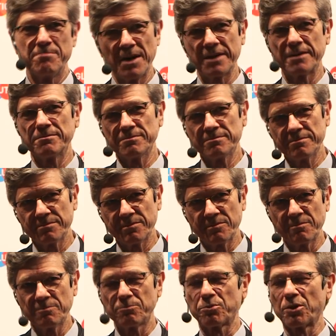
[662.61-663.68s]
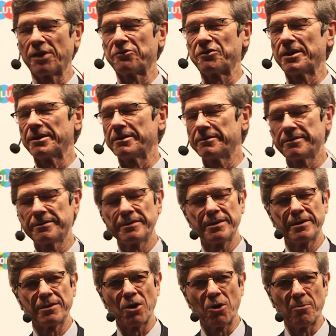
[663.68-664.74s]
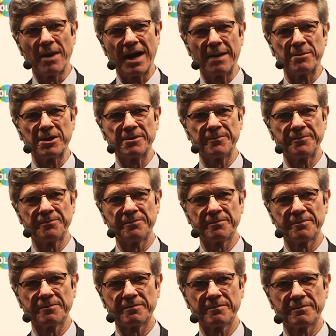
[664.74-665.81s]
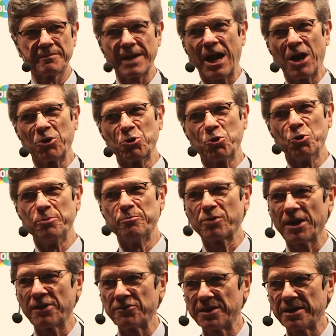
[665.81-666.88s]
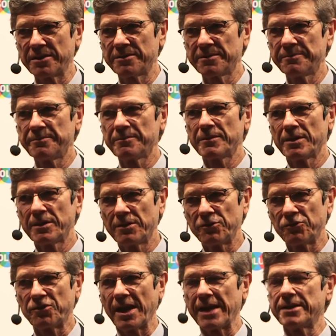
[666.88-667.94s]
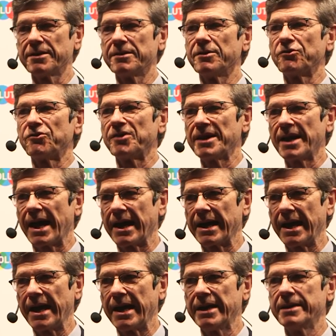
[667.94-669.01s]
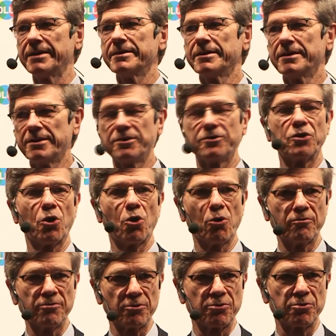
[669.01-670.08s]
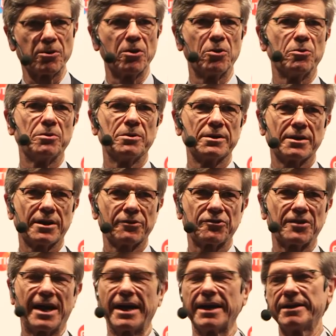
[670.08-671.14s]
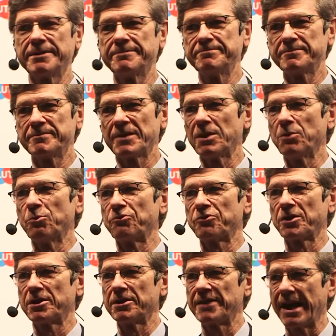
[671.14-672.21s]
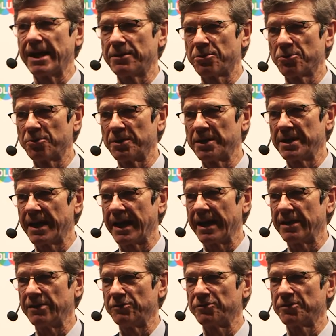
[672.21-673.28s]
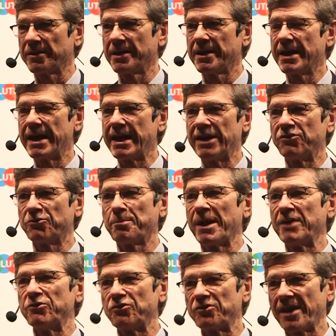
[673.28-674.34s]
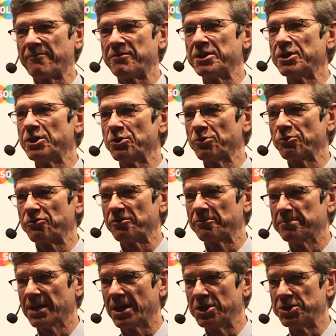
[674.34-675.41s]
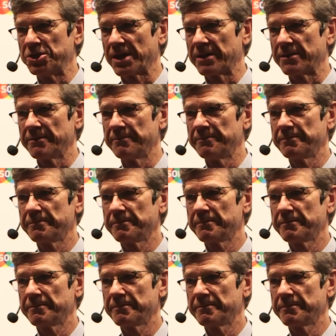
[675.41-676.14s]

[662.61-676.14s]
But President Obama, our good president, sent in the CIA to overthrow Assad. It was going to take 30 days. It's been 7 years of bloodshed.